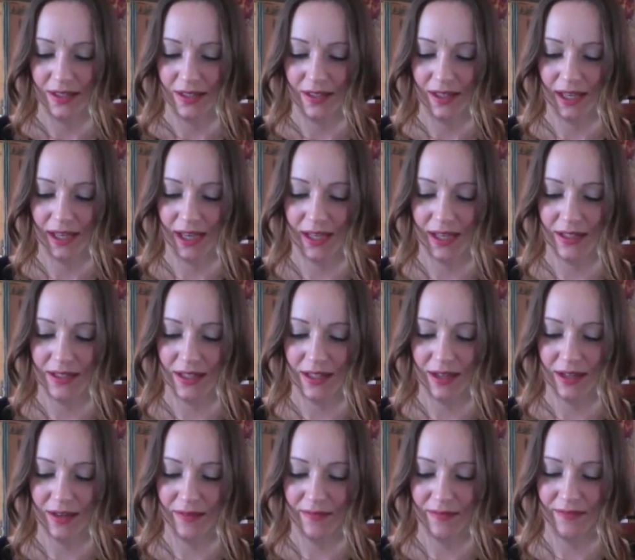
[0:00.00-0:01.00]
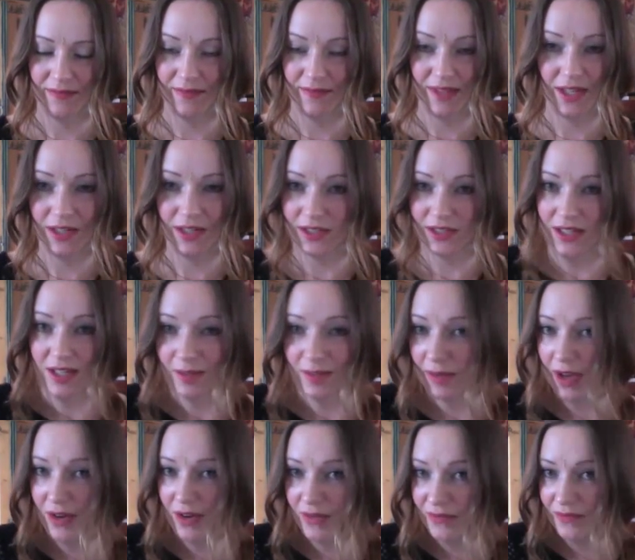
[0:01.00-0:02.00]
And they just let them
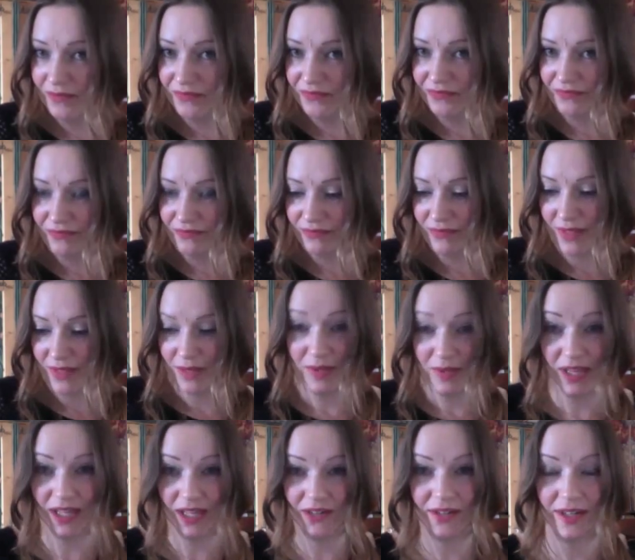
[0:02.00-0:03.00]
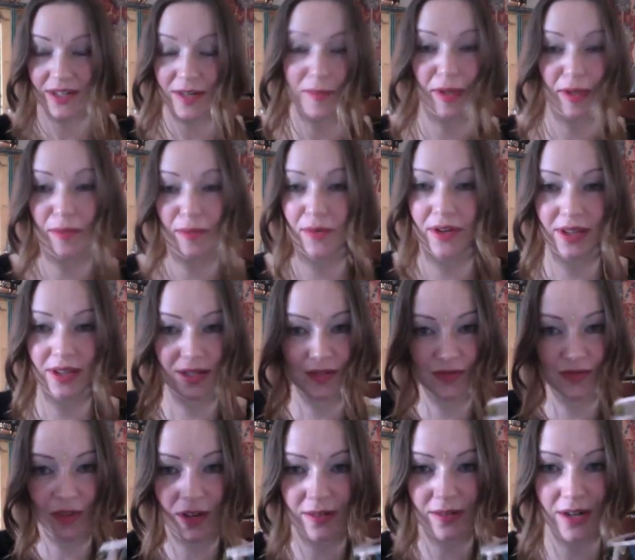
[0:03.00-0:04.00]
go. When they don't need them anymore, they just
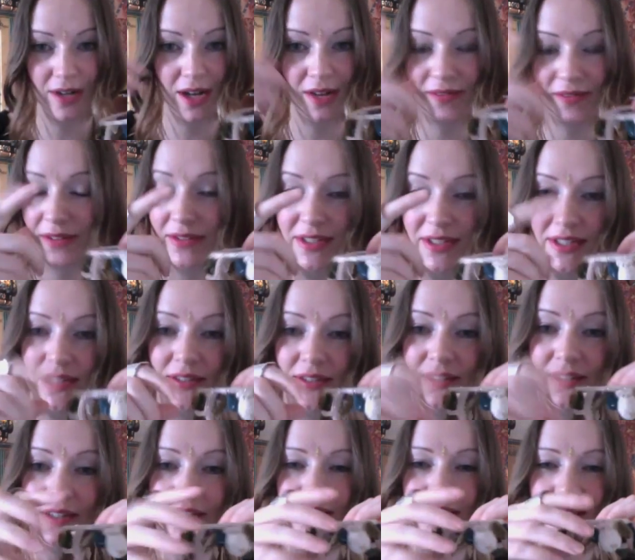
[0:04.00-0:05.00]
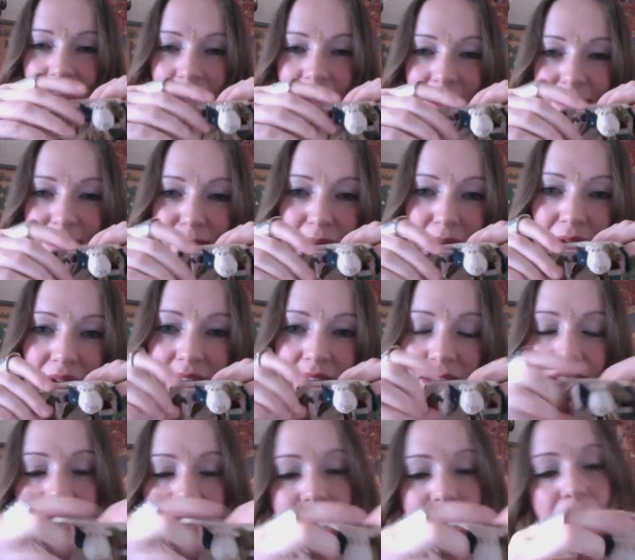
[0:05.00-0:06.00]
fall right off every single year. So that's about
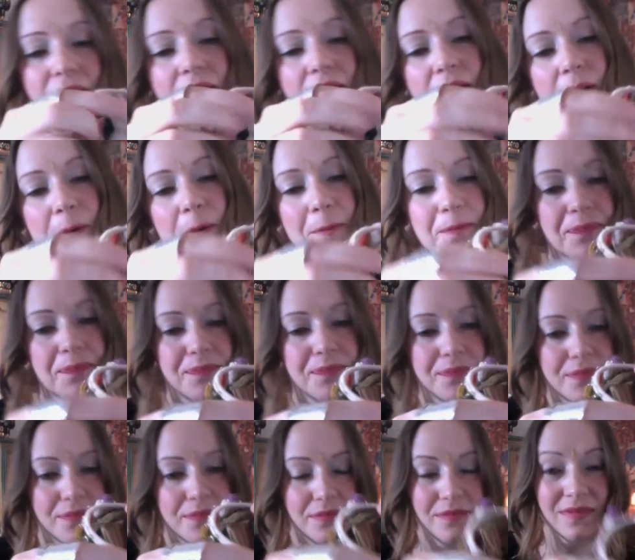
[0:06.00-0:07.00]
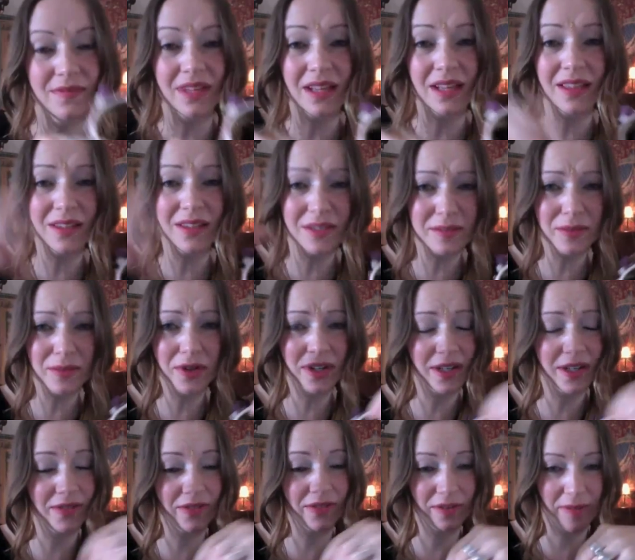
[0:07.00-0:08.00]
letting something go. There's more
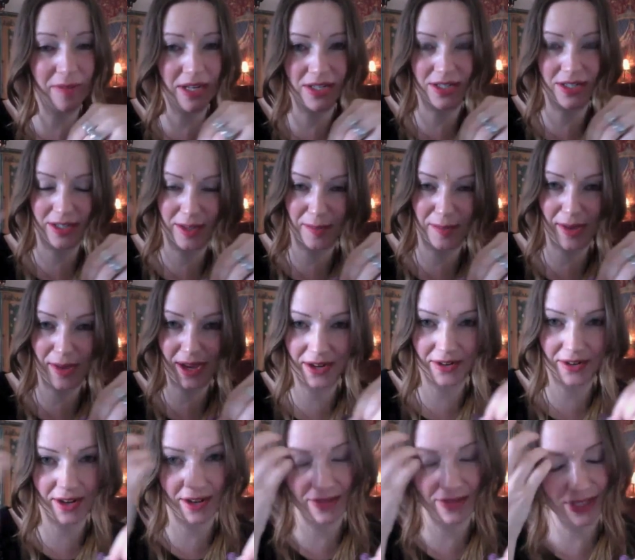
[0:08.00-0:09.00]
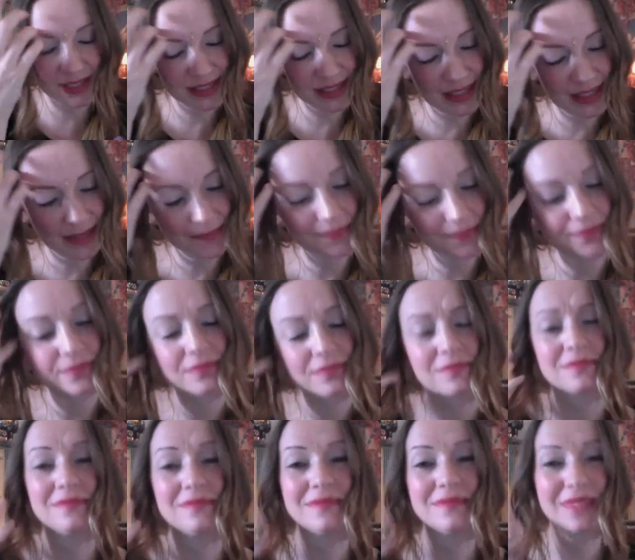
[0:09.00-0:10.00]
information in the pattern, obviously.
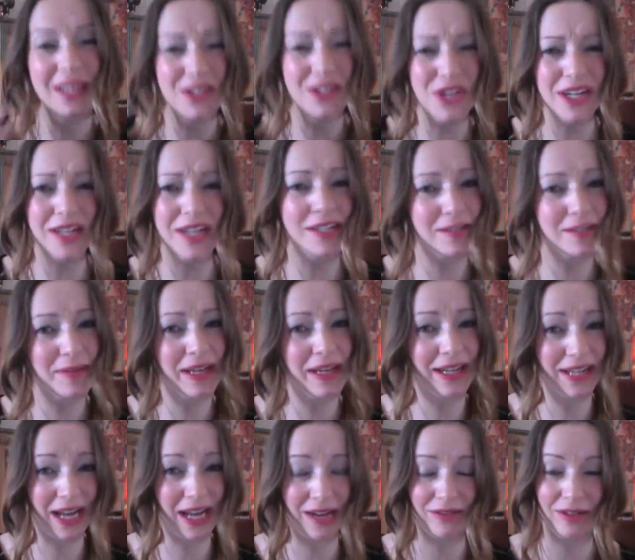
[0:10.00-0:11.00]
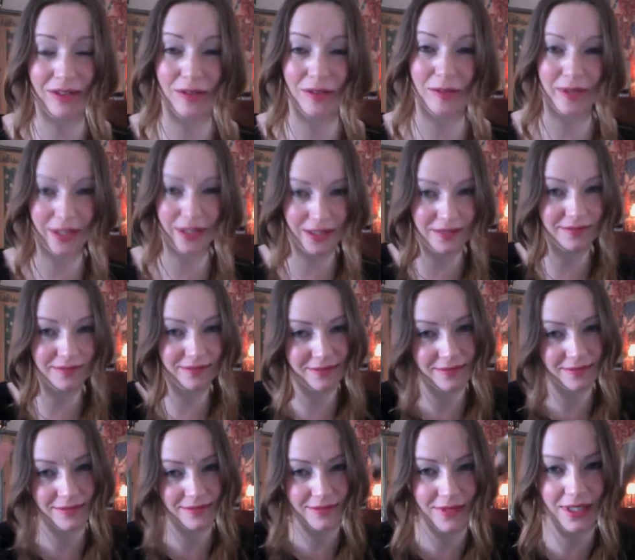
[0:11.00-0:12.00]
Try not to make a novel, but,
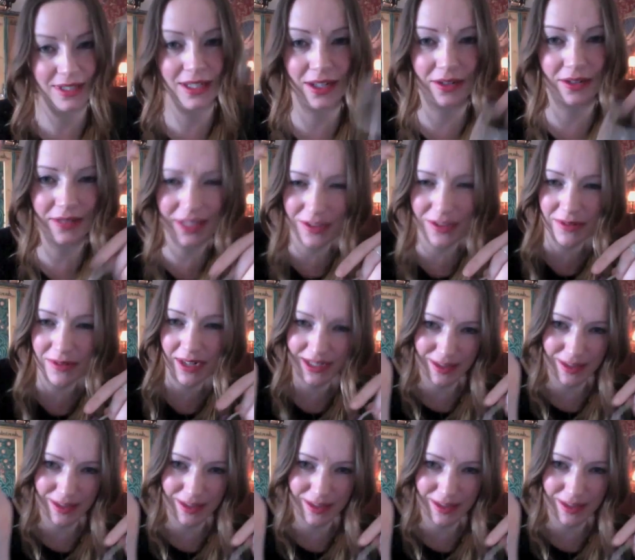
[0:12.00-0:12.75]
you know, each one has a